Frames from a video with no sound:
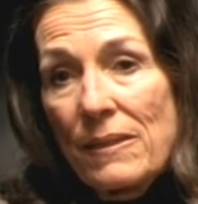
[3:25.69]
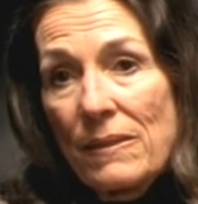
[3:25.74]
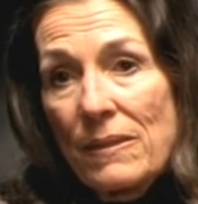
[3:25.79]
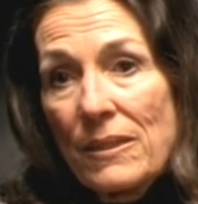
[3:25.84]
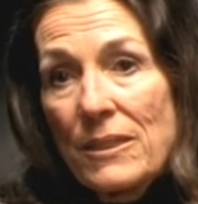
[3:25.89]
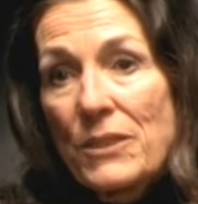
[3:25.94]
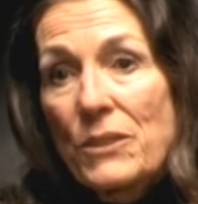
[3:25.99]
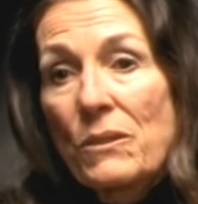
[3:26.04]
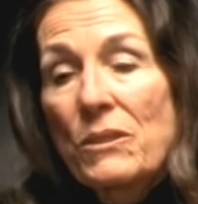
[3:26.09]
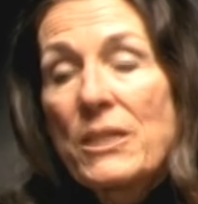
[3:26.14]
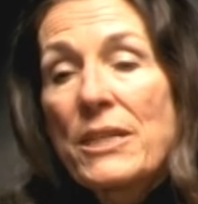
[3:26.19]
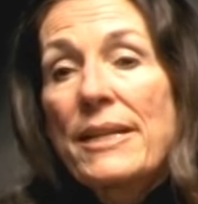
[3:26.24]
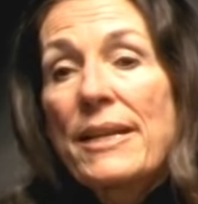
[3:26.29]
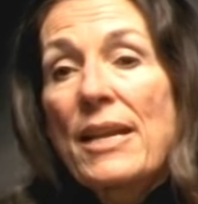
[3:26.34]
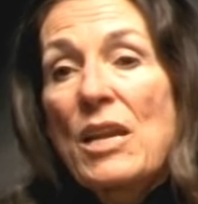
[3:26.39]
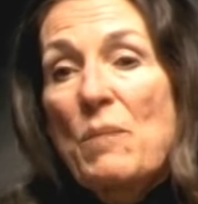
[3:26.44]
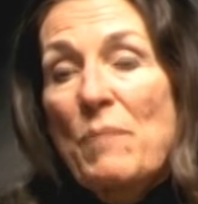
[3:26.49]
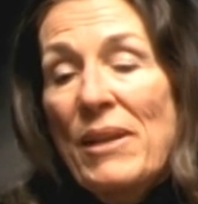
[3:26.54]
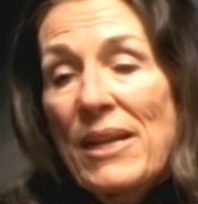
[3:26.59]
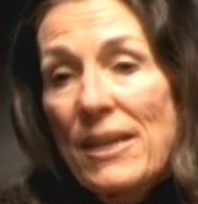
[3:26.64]
the surgeon
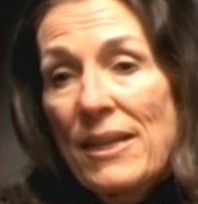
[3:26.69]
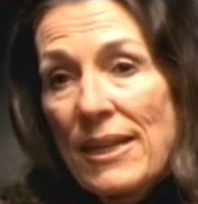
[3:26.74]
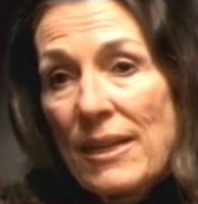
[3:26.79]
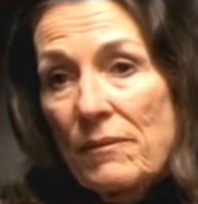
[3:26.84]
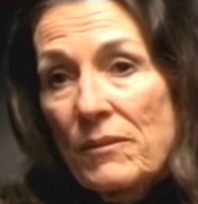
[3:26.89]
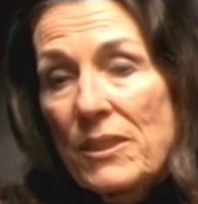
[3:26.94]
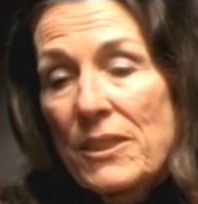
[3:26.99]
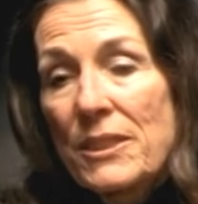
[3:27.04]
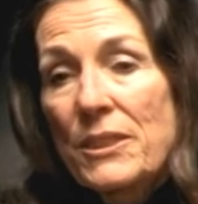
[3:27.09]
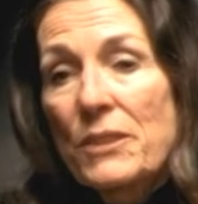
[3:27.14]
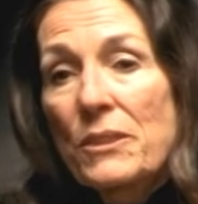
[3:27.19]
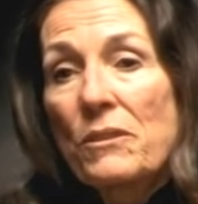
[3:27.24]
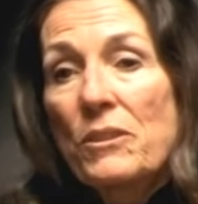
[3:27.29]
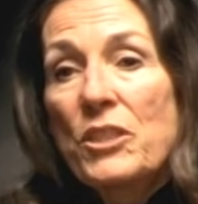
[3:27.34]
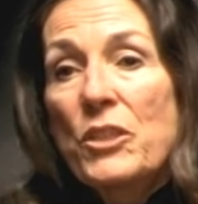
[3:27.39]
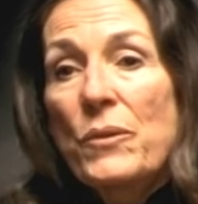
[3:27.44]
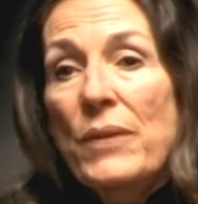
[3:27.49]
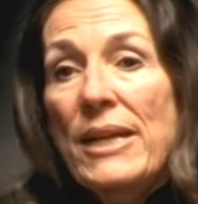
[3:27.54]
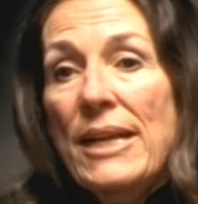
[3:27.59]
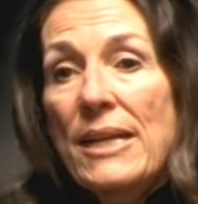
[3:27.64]
came in after the
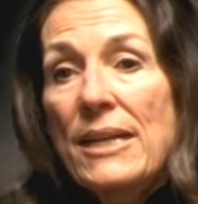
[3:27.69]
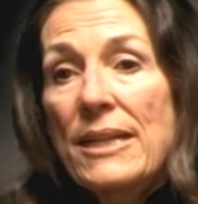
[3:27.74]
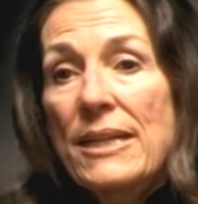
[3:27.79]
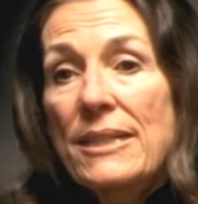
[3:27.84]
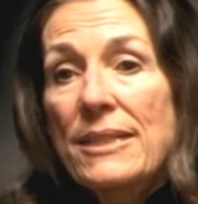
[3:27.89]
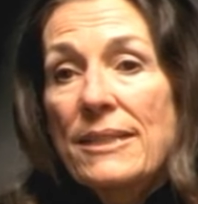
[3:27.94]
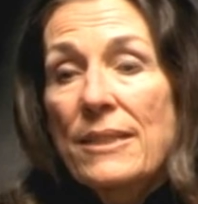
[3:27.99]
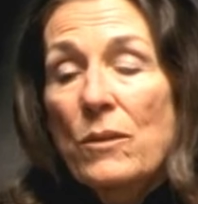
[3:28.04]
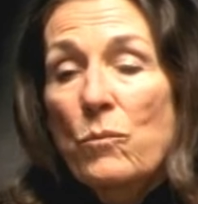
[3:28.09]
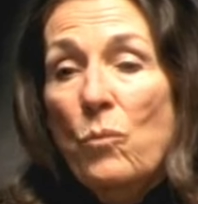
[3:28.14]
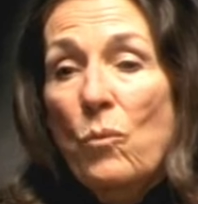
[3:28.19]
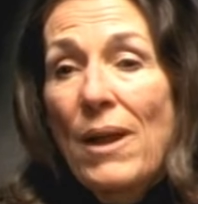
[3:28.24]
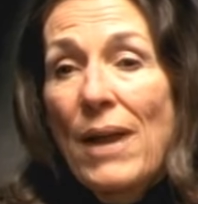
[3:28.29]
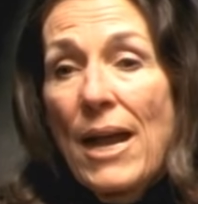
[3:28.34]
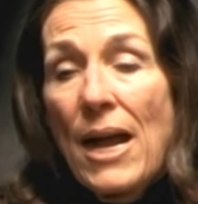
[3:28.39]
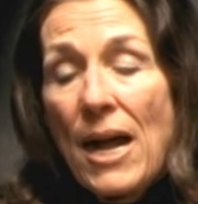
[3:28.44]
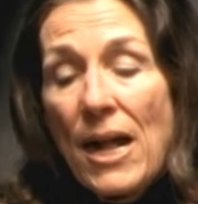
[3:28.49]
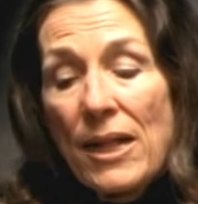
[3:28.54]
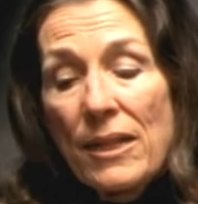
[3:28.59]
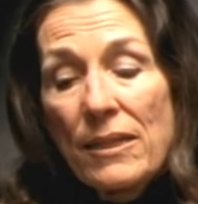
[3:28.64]
surgery, and he said,
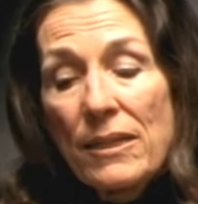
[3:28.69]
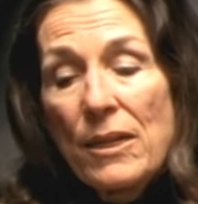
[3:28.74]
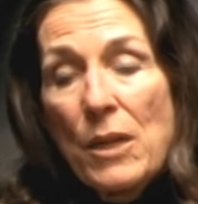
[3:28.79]
well,